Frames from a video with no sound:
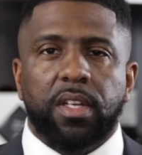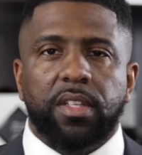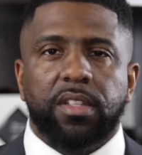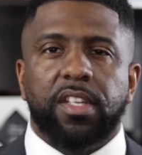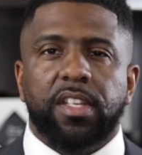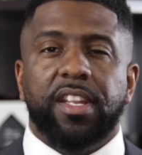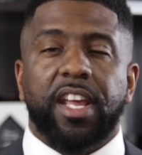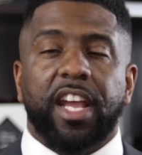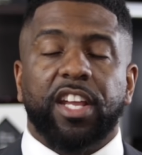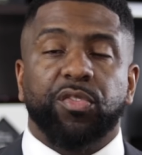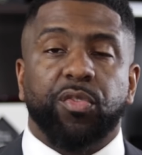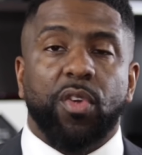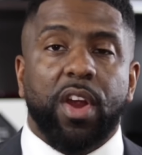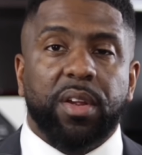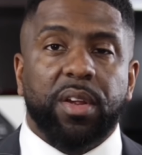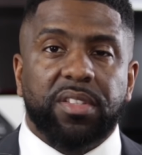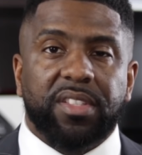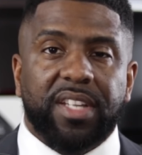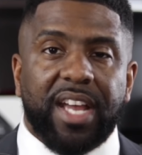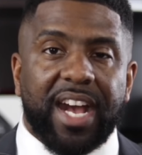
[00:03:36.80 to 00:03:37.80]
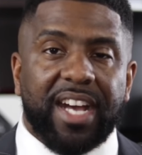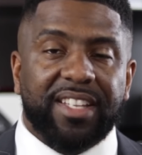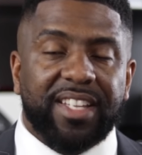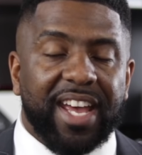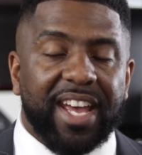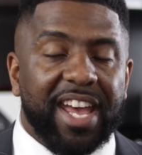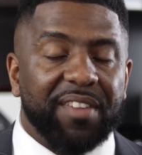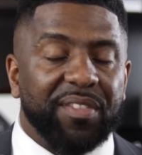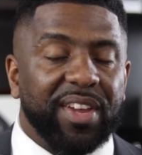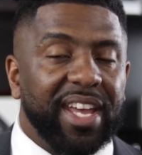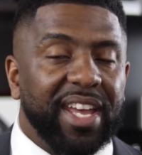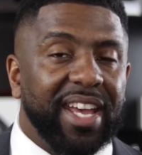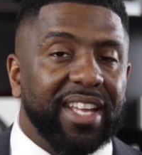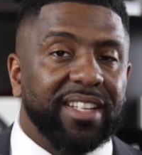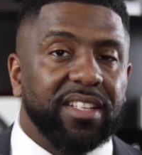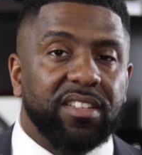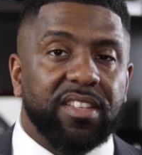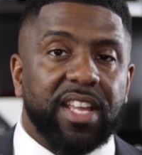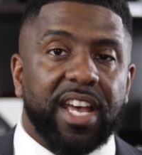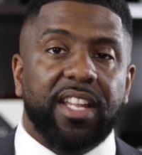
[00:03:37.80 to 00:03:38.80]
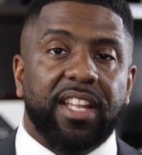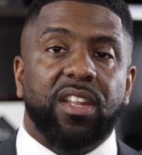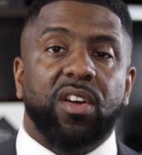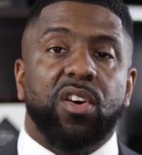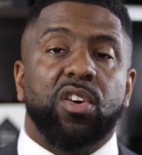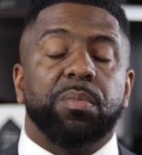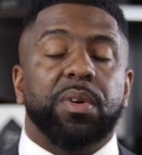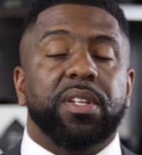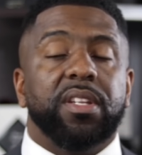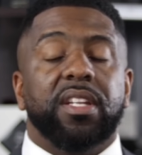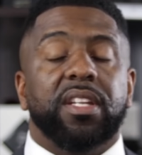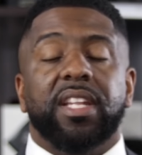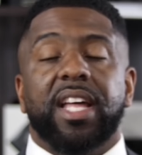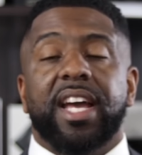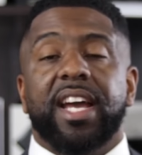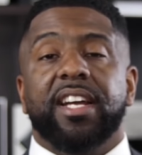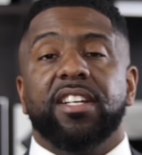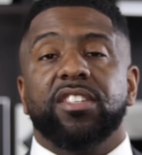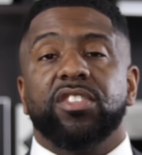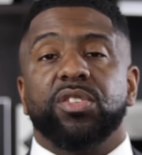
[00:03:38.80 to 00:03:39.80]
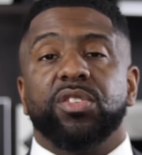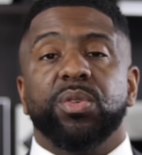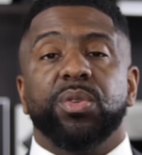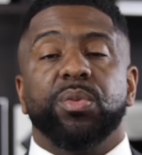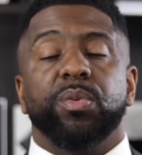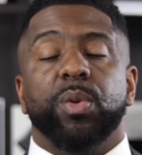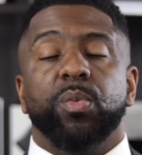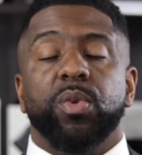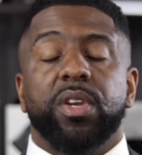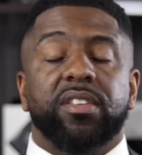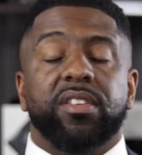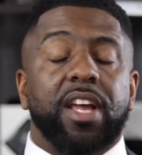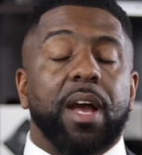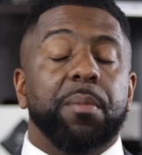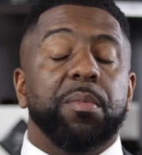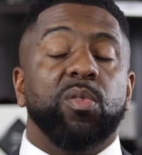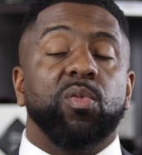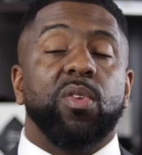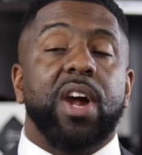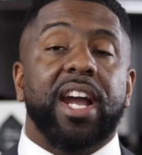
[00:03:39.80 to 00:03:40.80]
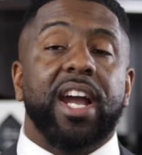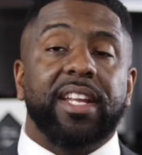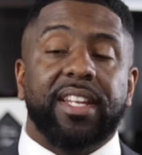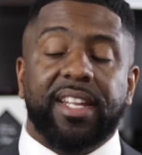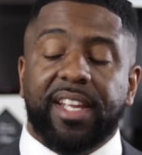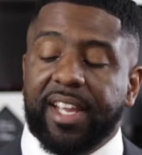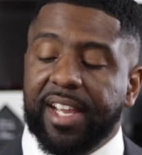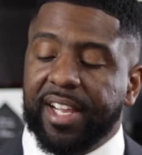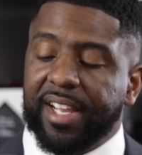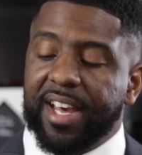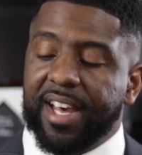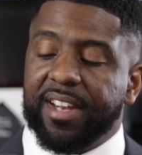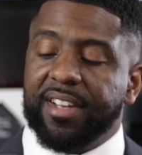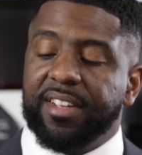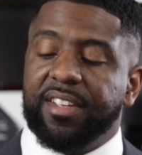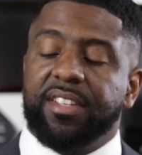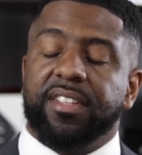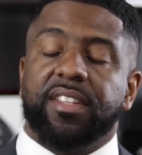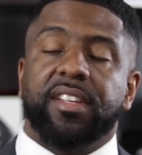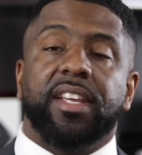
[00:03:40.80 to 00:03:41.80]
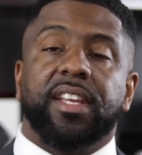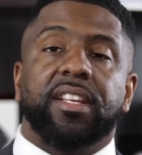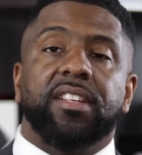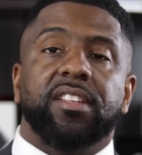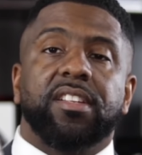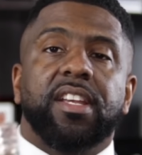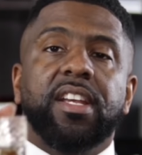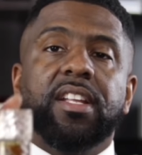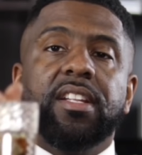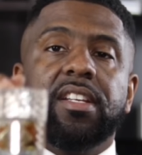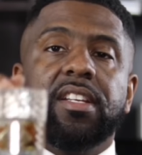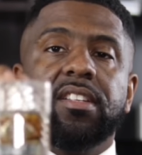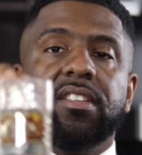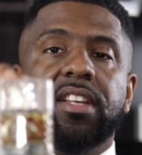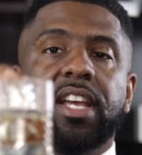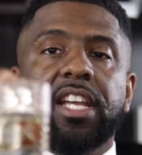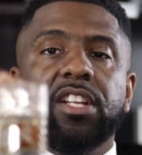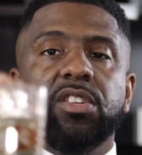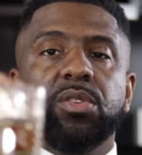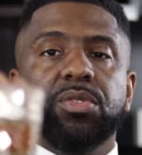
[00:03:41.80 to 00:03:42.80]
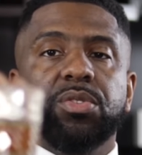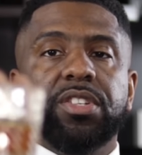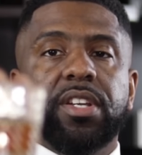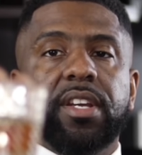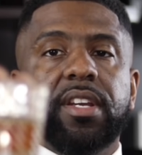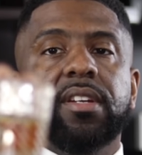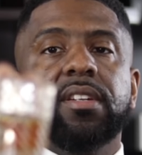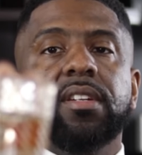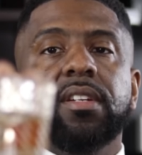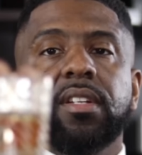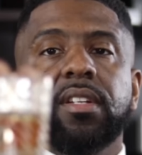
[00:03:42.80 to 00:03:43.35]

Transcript: The next fragrance, guys, I haven't had this that long, but the last two, 3 weeks I've been rocking the heck out of this thing, is Killian's Angel Share.